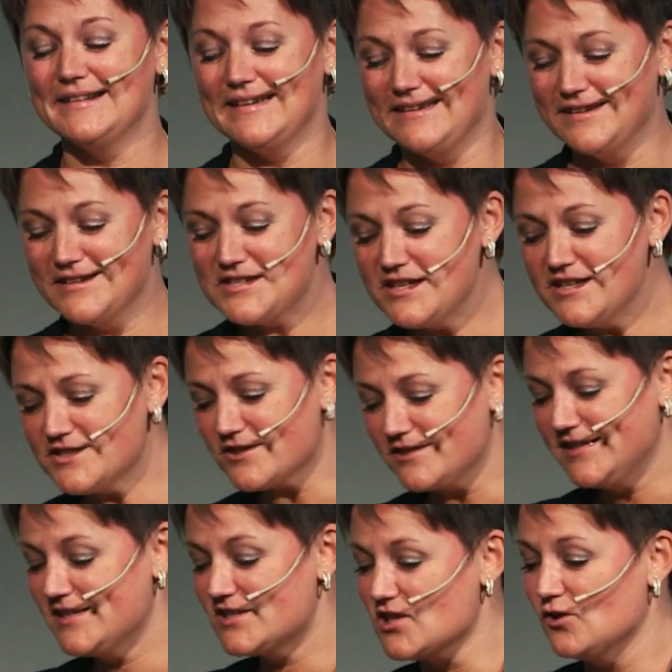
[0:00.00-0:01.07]
And the teacher,
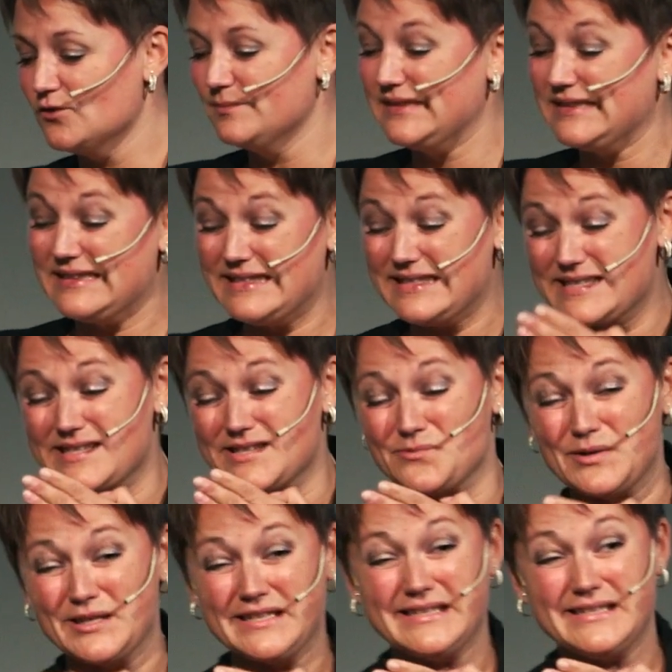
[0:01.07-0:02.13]
he told me, this is
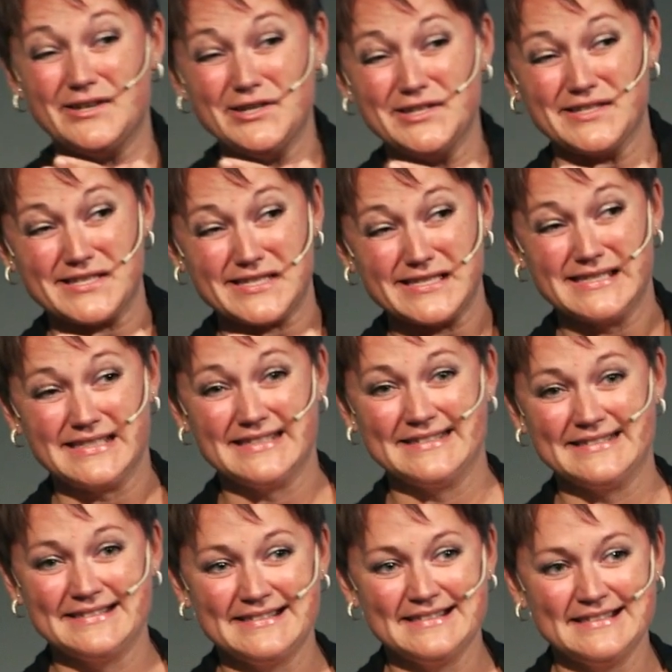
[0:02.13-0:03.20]
what he does.
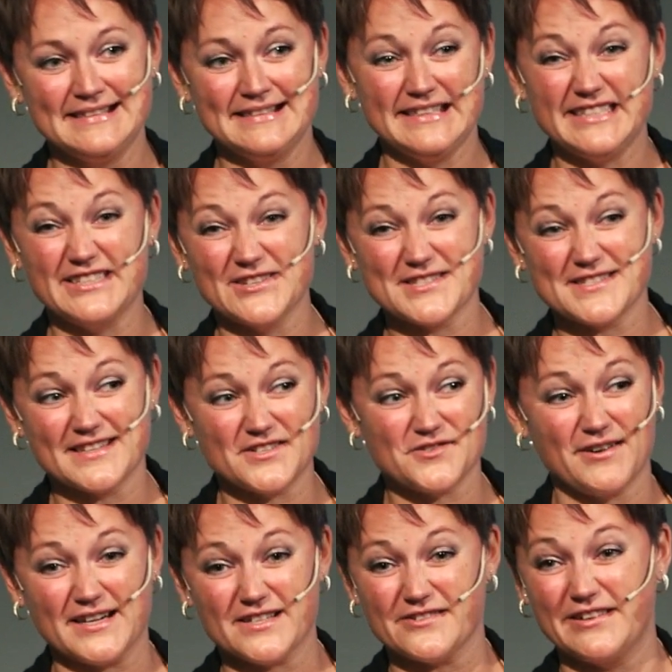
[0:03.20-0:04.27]
He does that
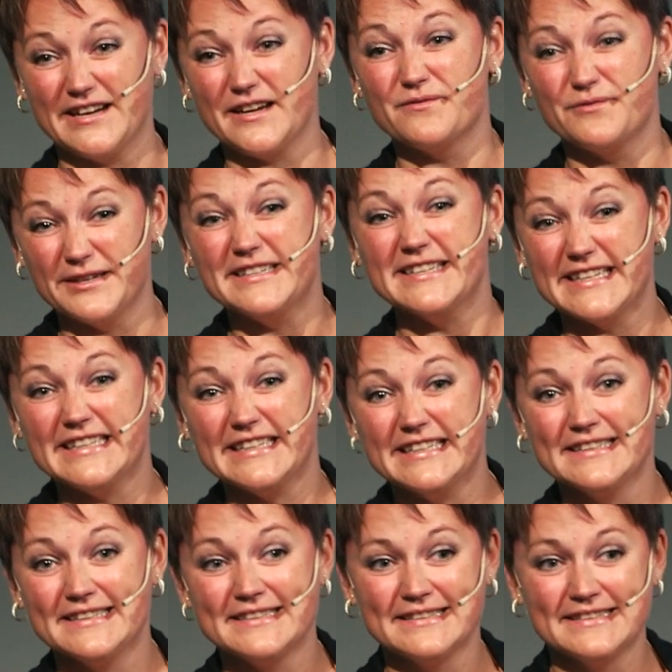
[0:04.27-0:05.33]
tractor every day.
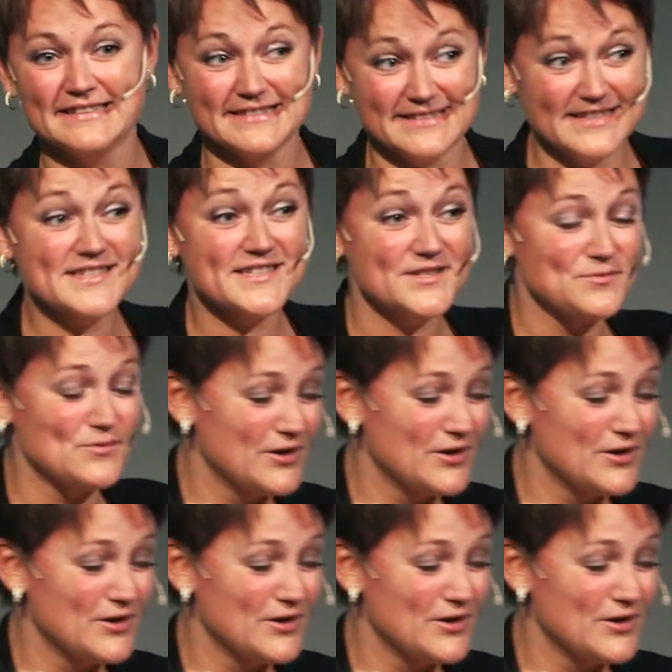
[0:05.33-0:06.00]
This is